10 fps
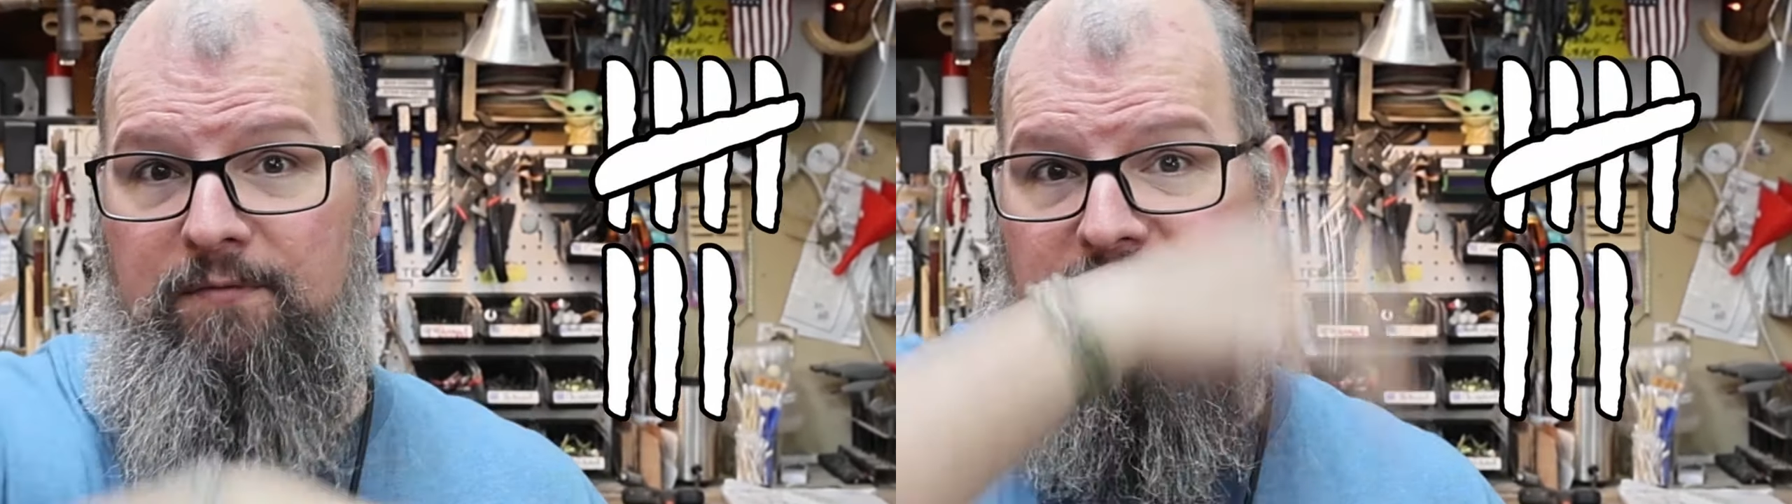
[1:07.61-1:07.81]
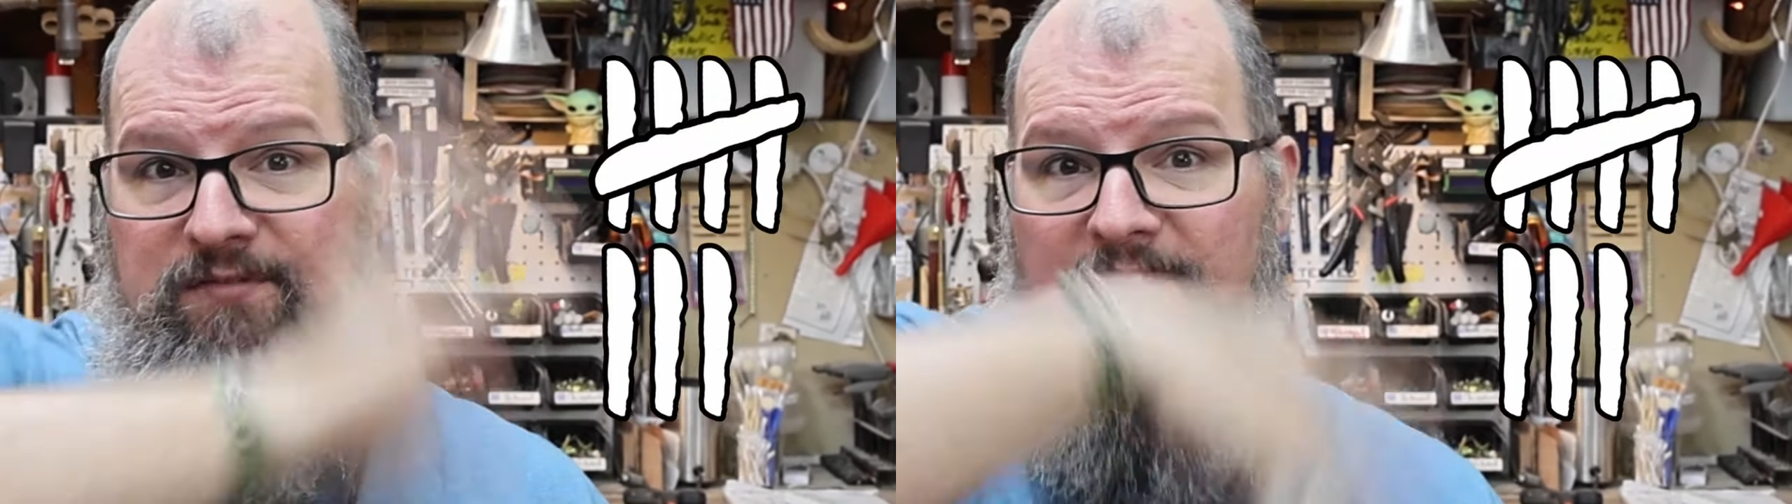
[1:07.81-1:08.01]

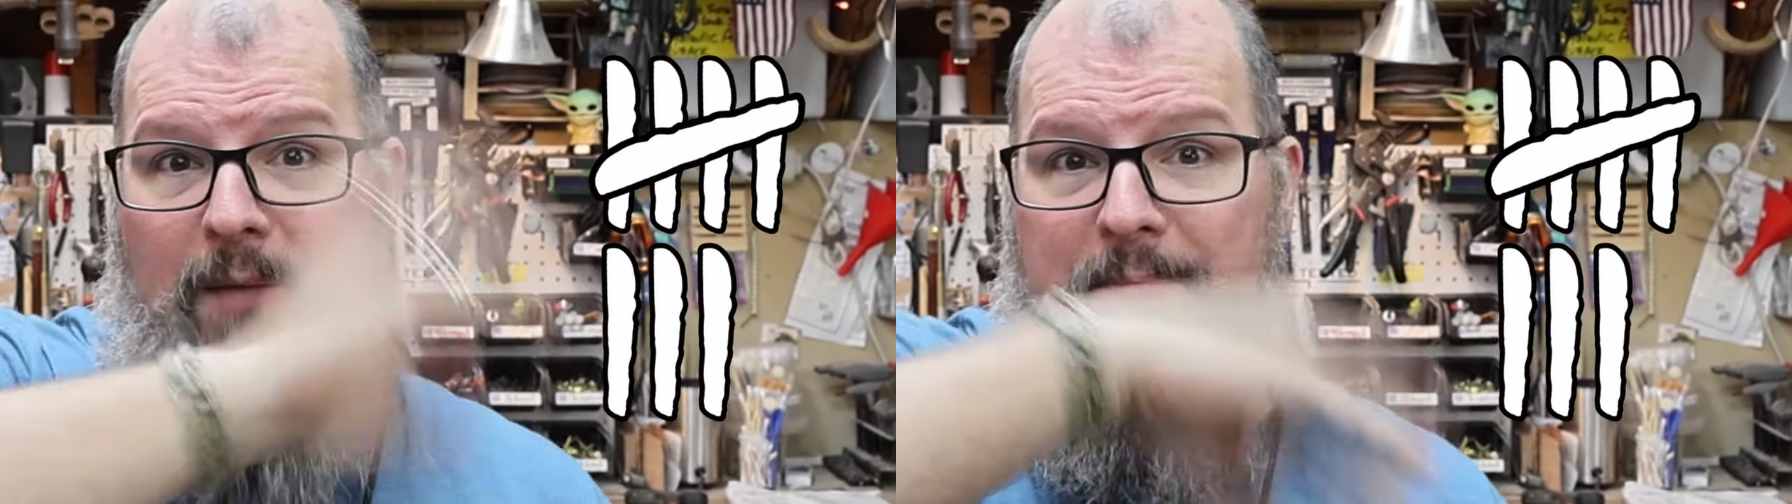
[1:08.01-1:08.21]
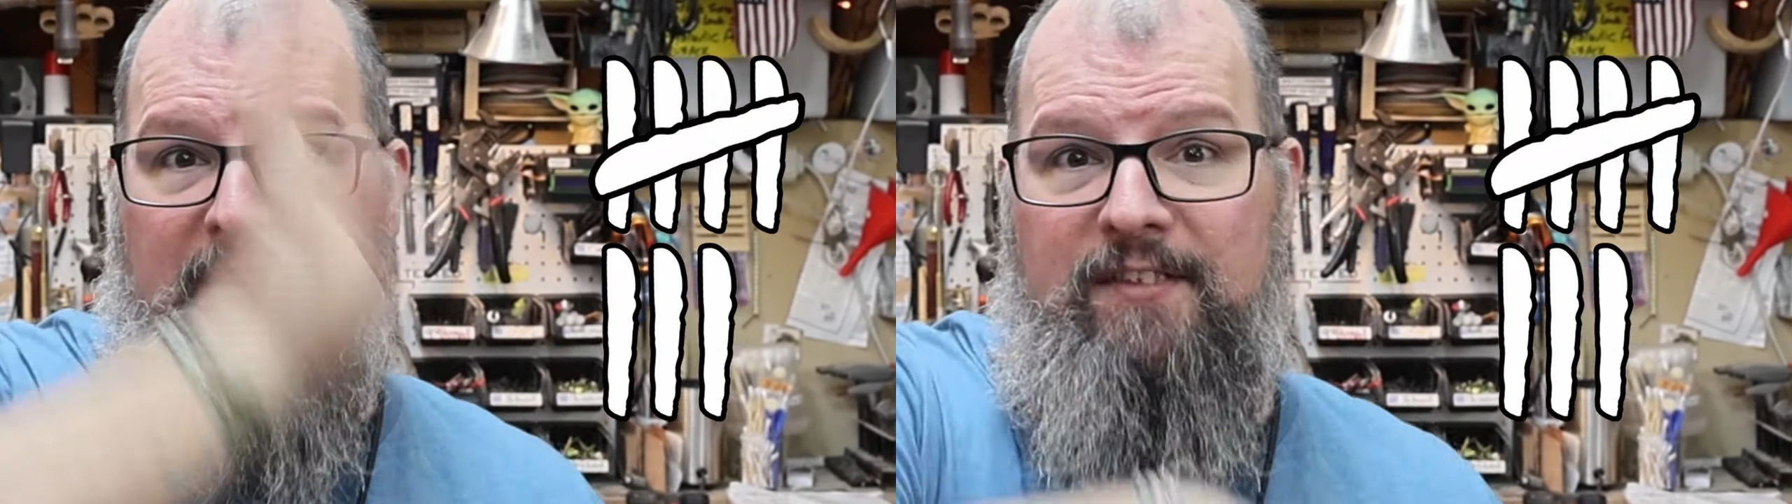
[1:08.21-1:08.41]

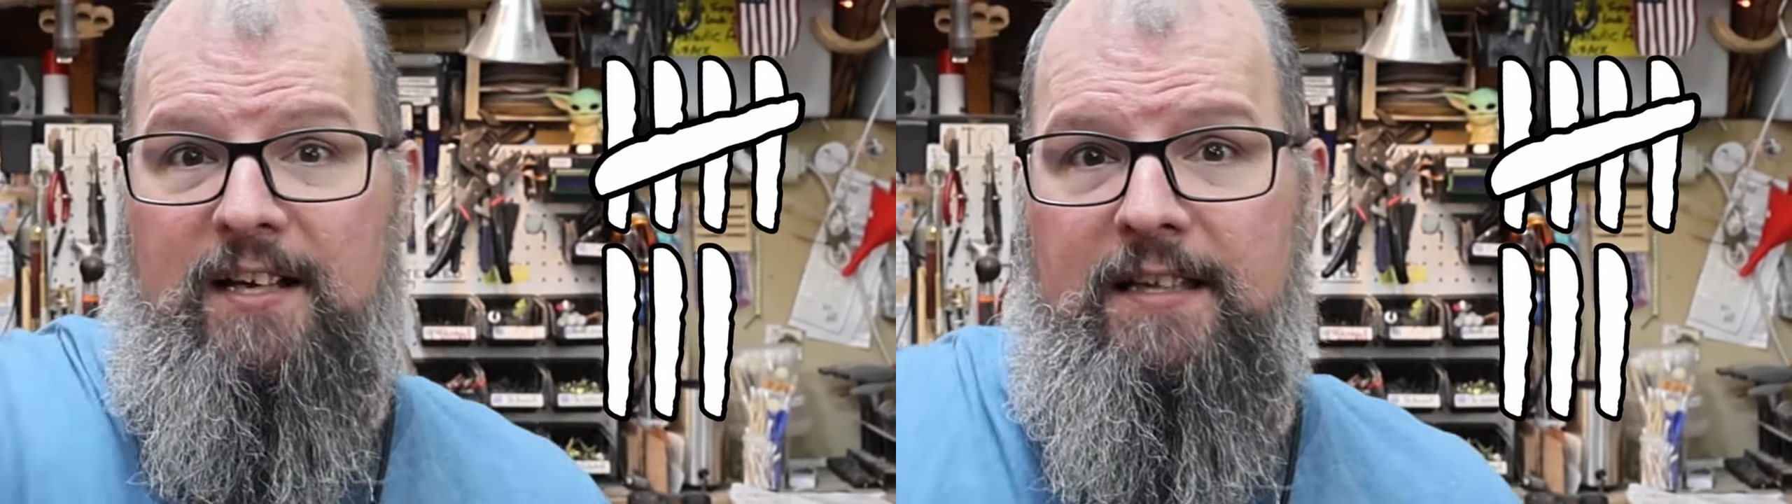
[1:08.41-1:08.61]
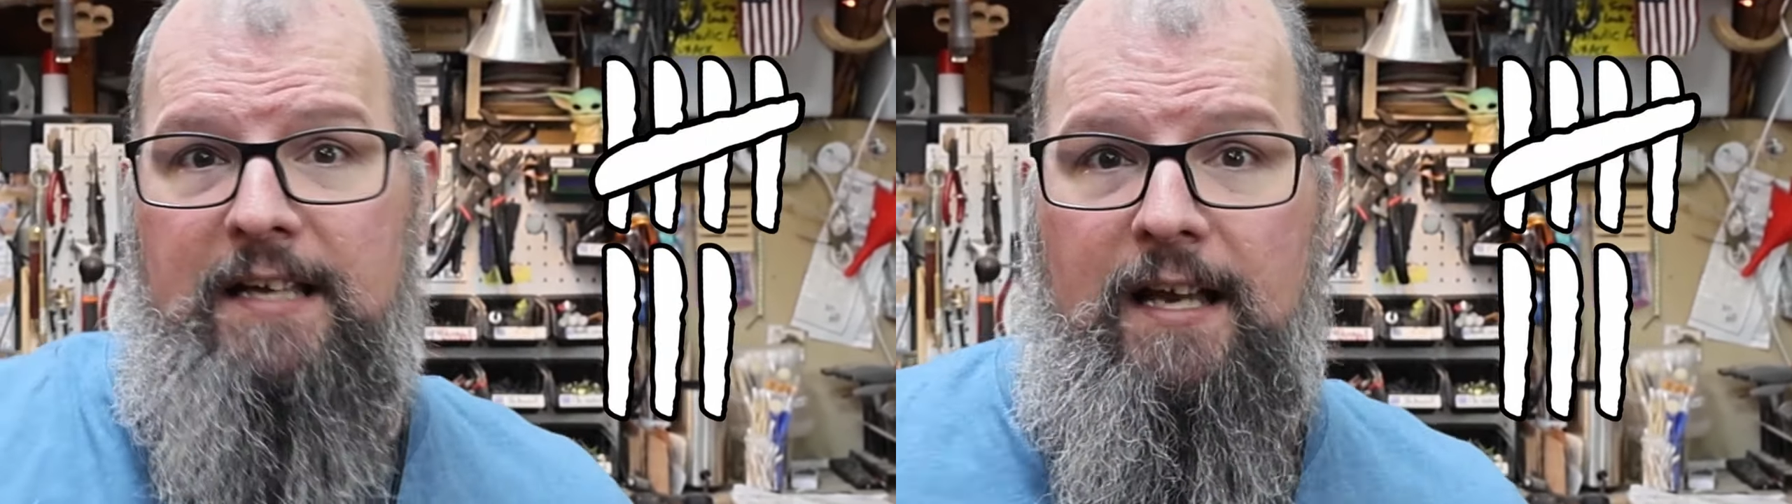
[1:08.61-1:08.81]
floppy
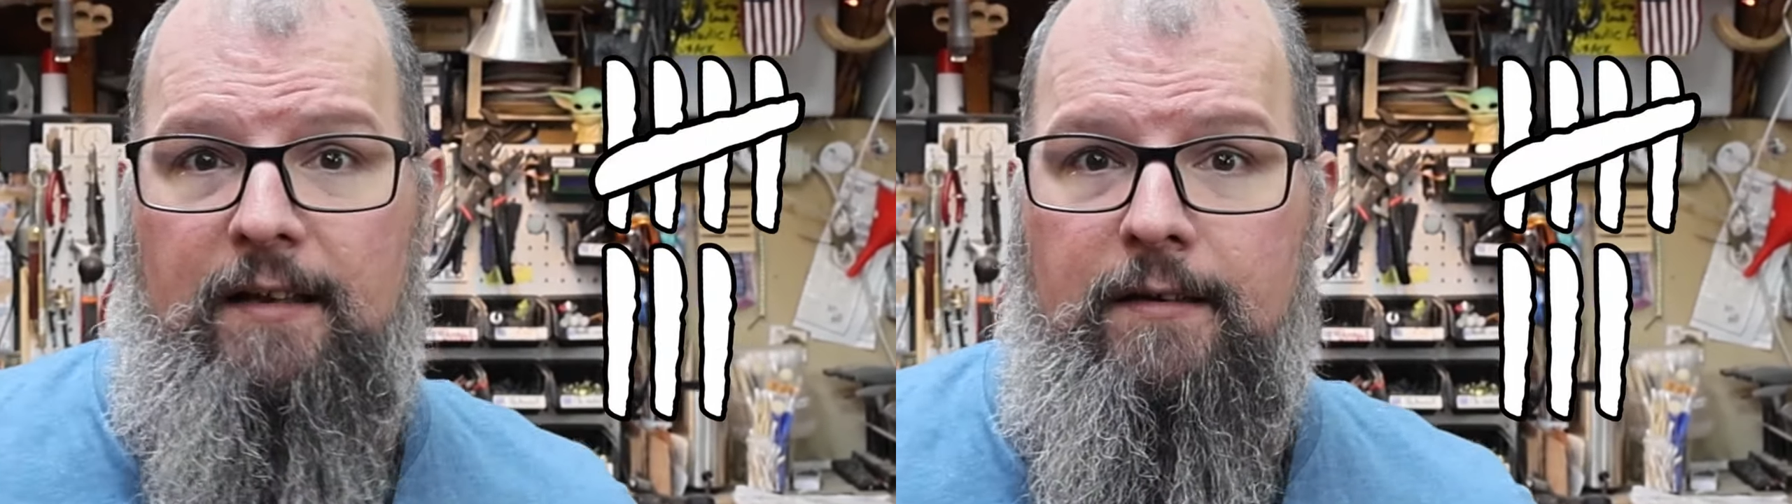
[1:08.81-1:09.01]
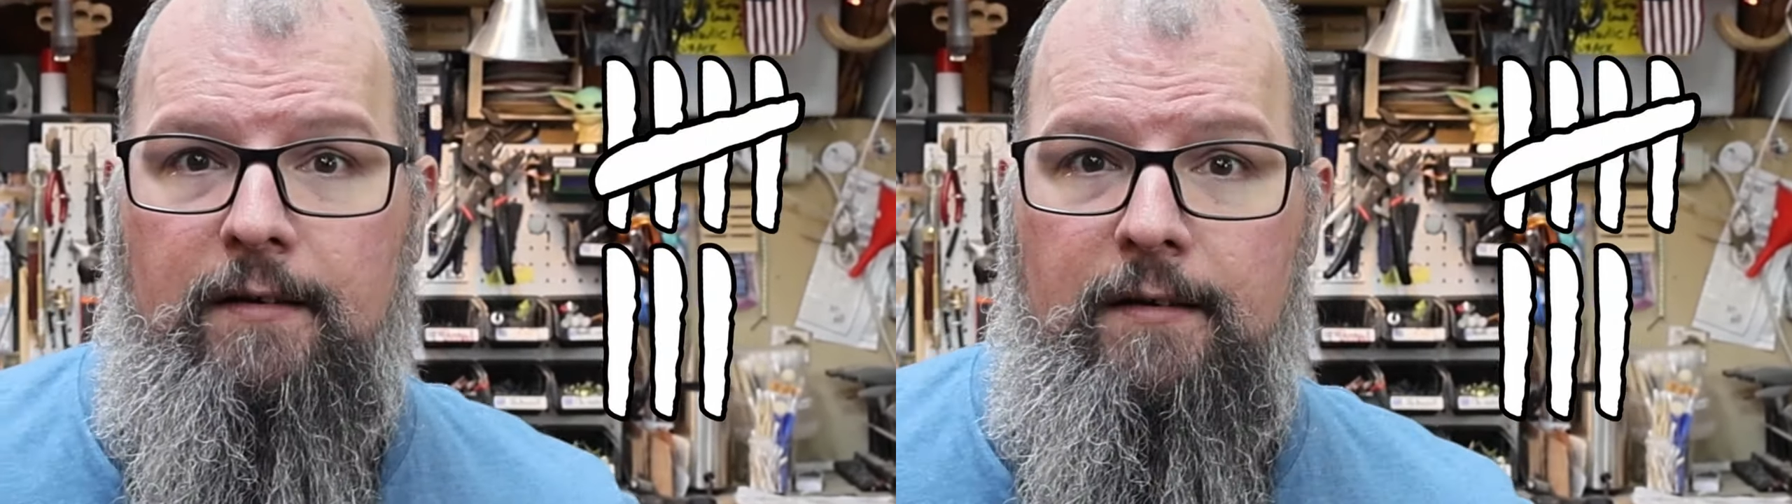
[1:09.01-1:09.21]
thing in the
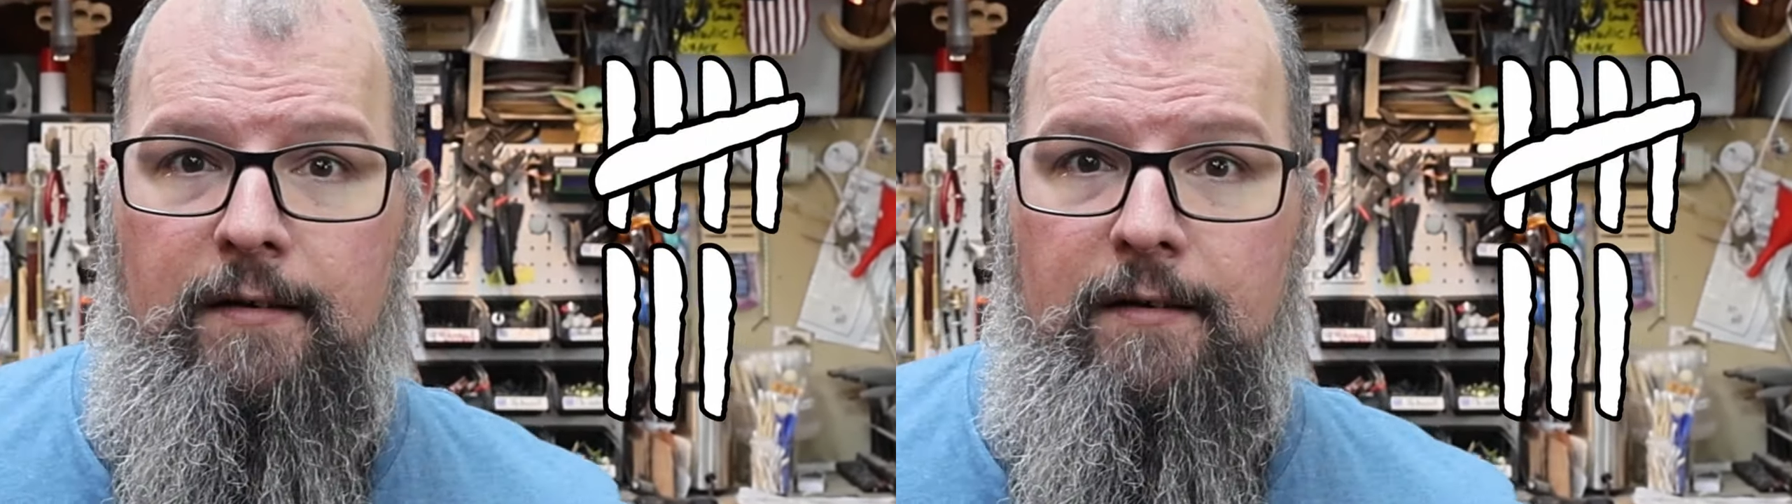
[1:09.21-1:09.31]
end.